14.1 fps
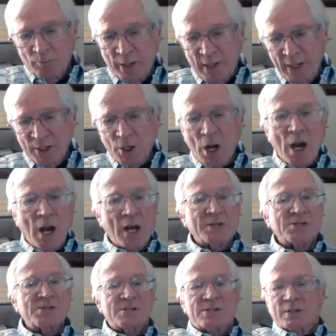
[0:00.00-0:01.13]
pay
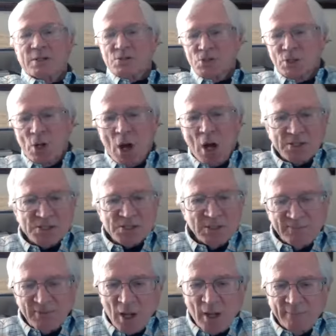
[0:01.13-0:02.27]
costs, there's costs
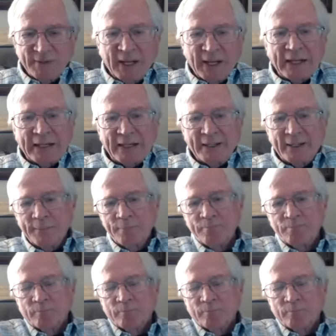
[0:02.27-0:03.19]
involved getting,